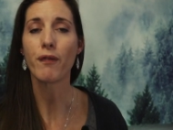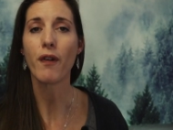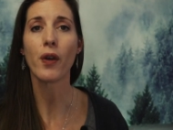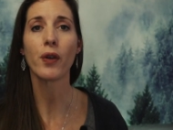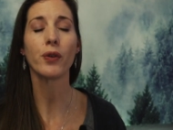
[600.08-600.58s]

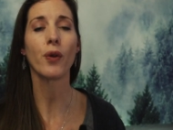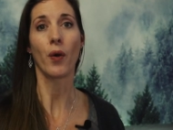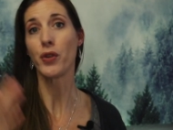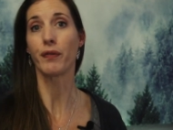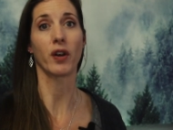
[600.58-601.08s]
phone,
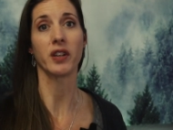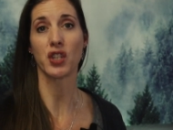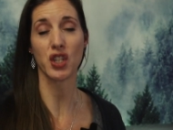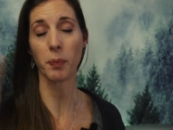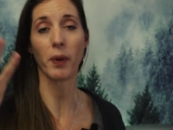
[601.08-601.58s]
or you've got a
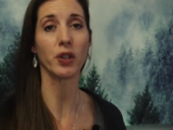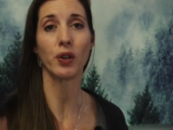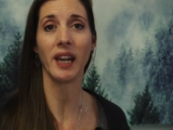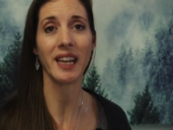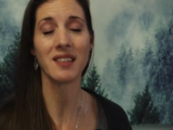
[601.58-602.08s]
chip on your
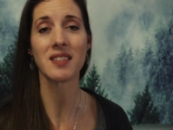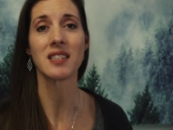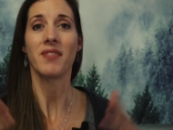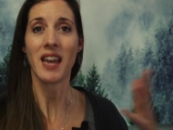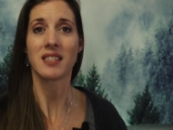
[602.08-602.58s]
lens,
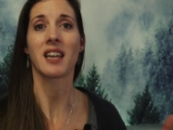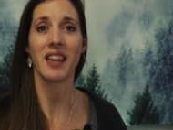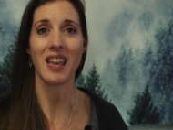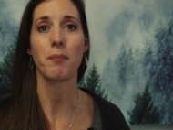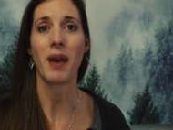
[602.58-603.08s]
that's going
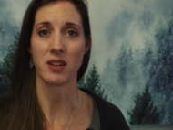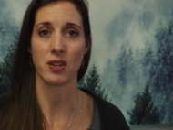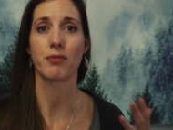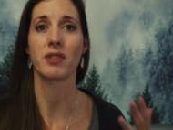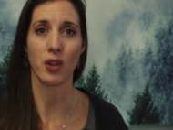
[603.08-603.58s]
to impact
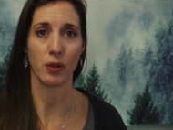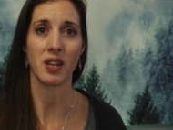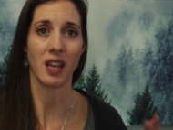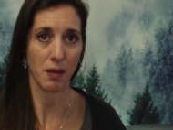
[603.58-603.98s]
the resulting